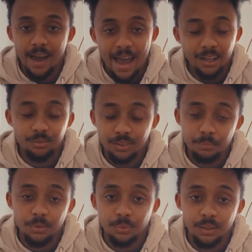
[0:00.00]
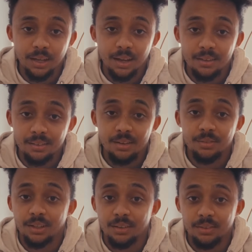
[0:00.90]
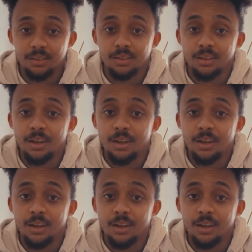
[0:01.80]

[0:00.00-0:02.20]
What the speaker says: Anything in between that is either going to have to